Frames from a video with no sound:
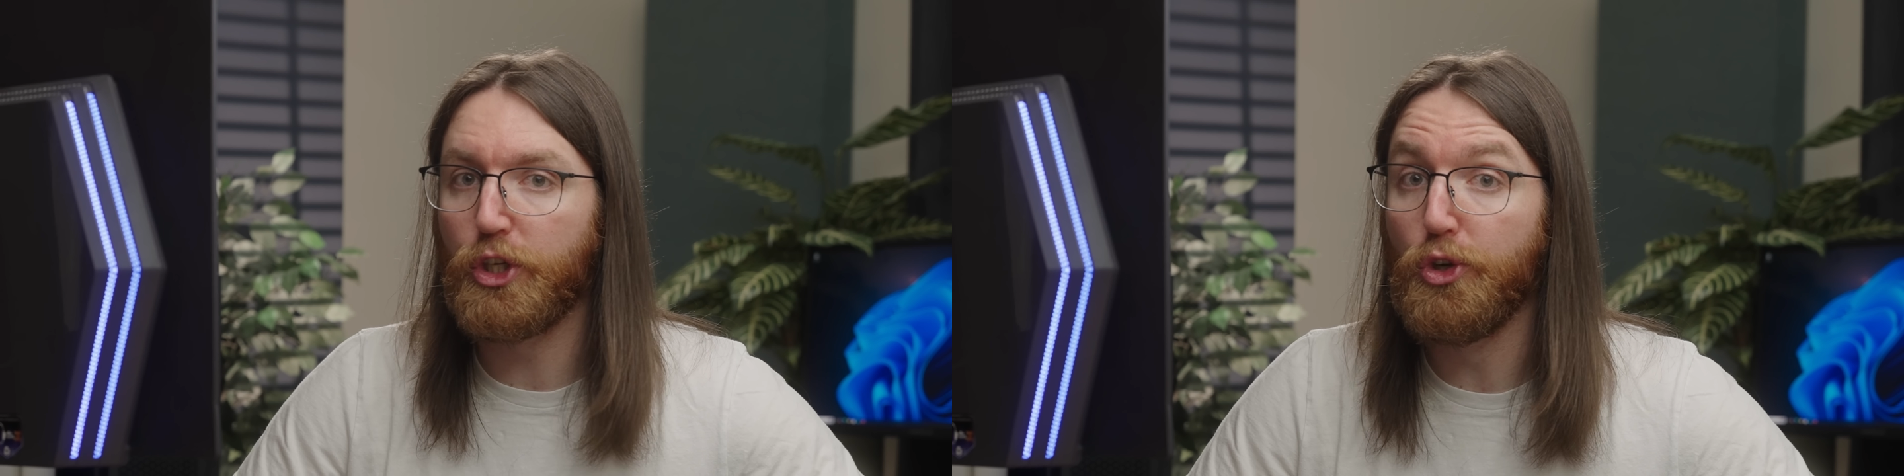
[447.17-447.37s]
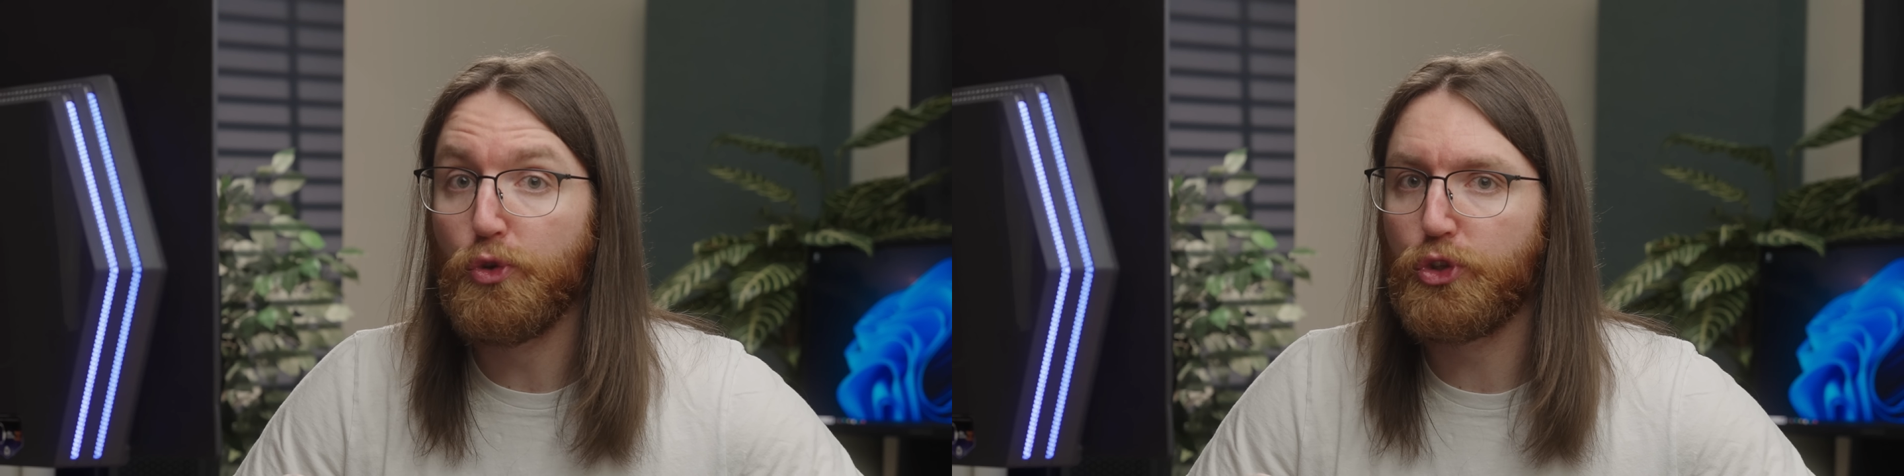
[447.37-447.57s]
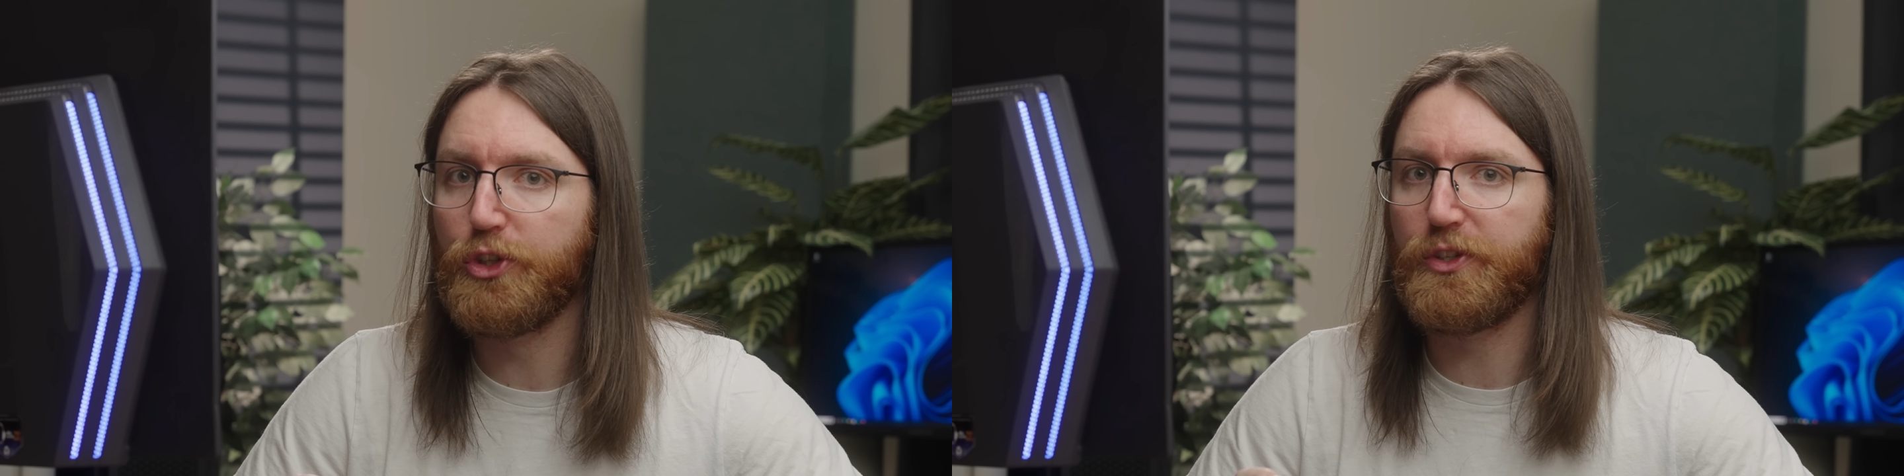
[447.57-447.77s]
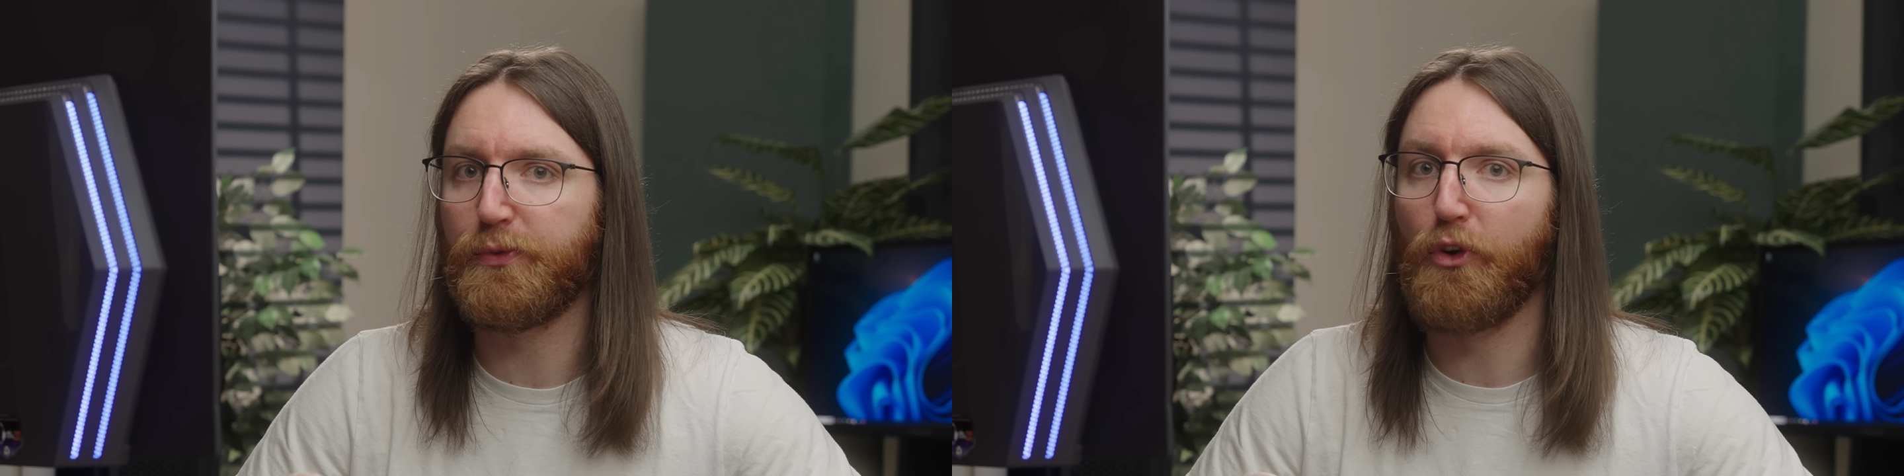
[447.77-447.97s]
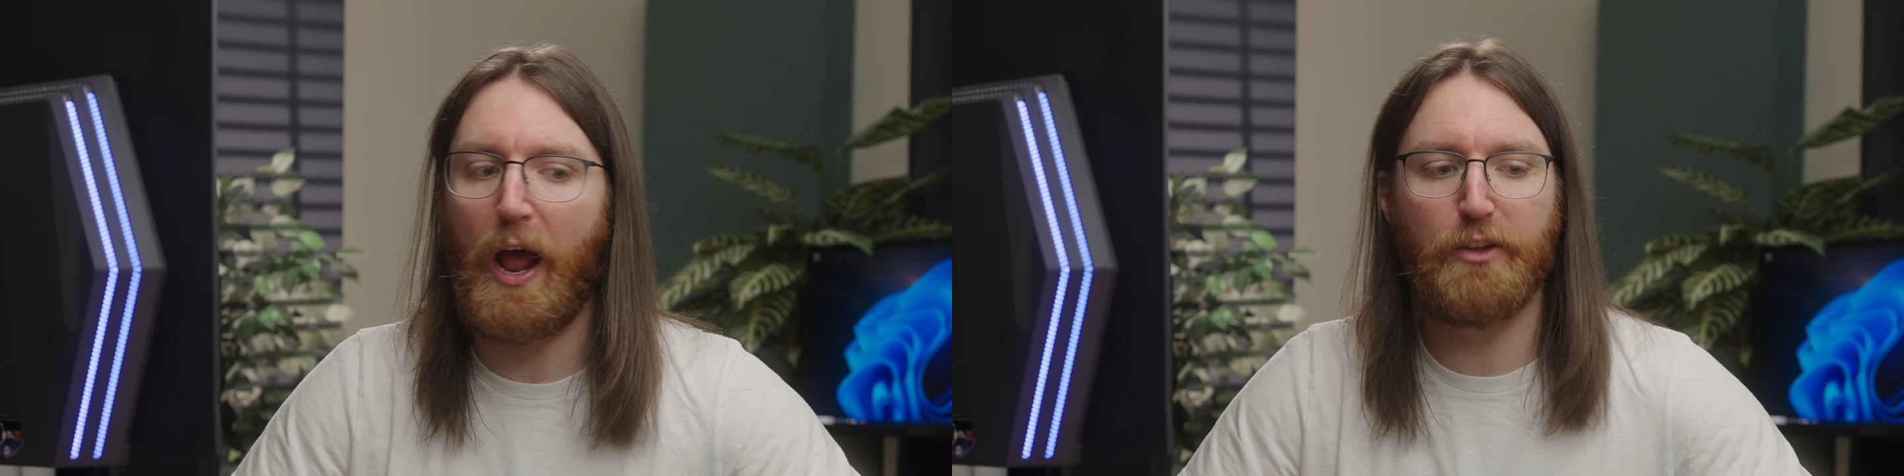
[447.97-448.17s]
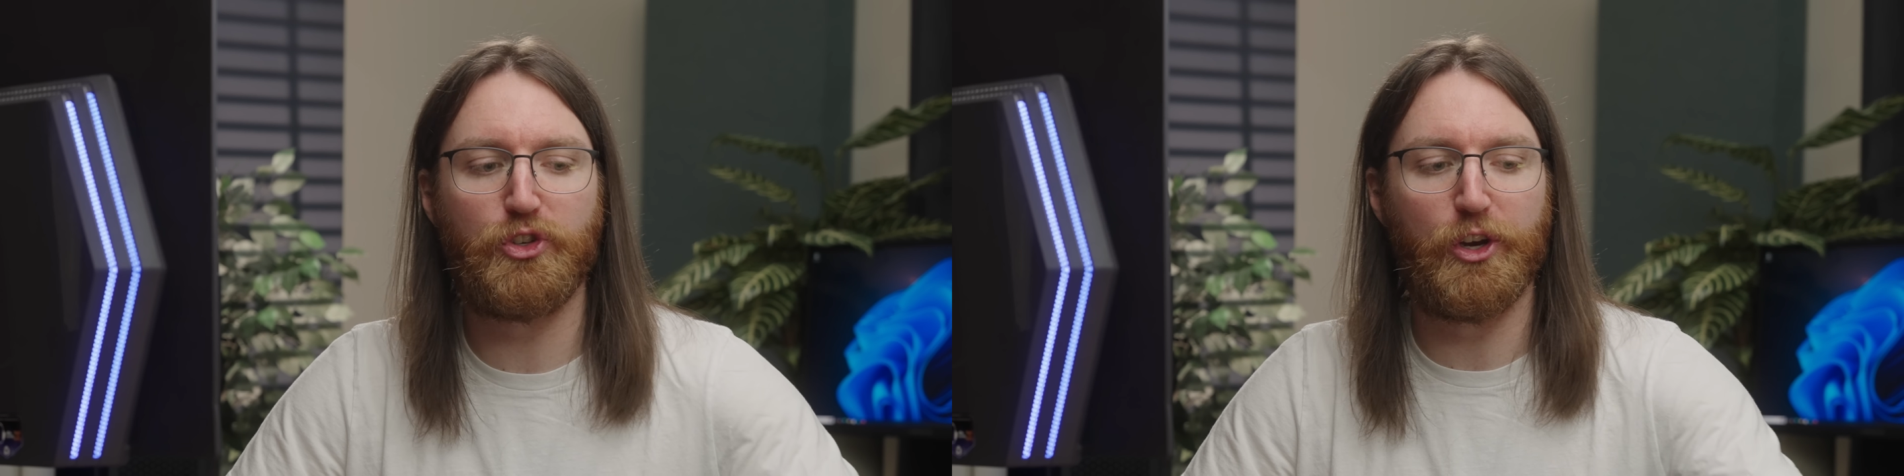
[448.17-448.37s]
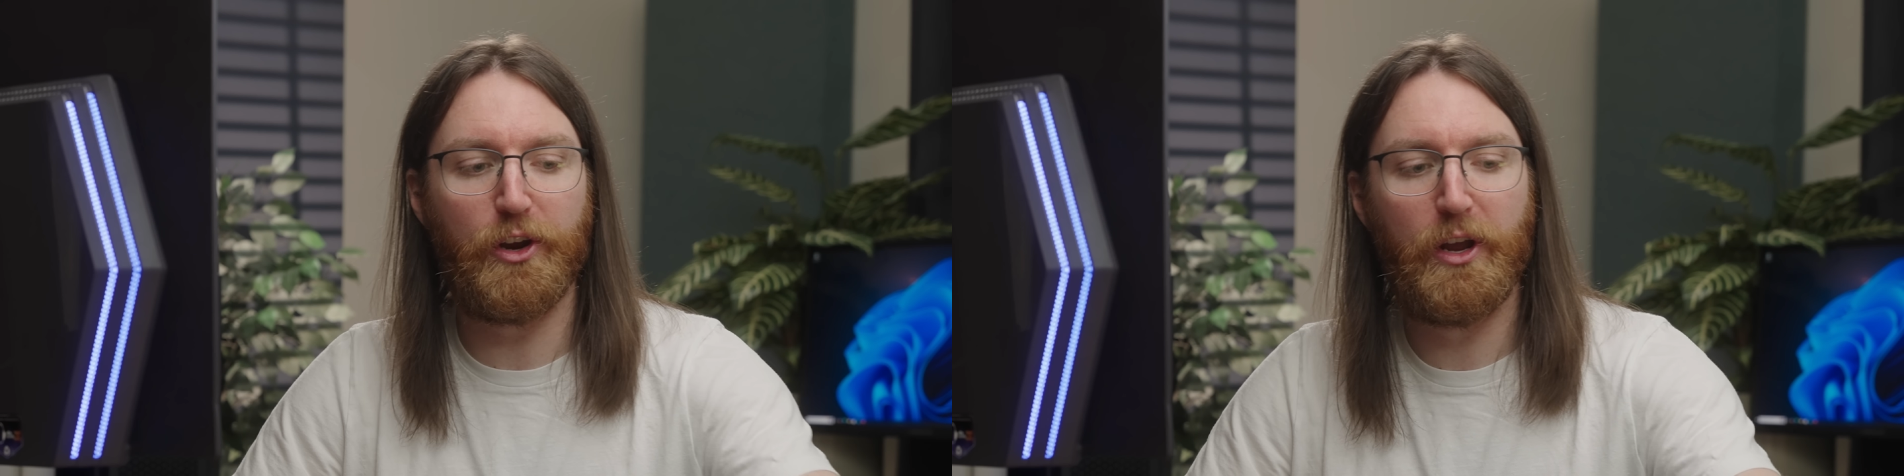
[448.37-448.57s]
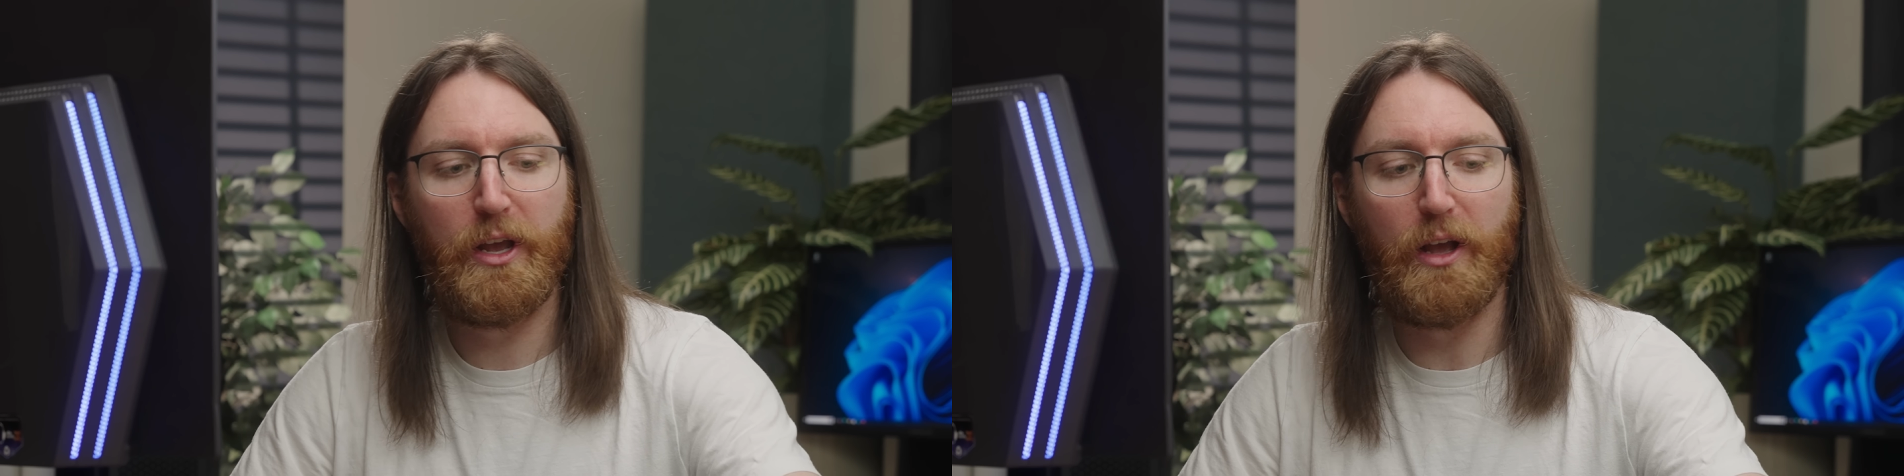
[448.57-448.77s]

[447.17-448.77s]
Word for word: delusions of grandeur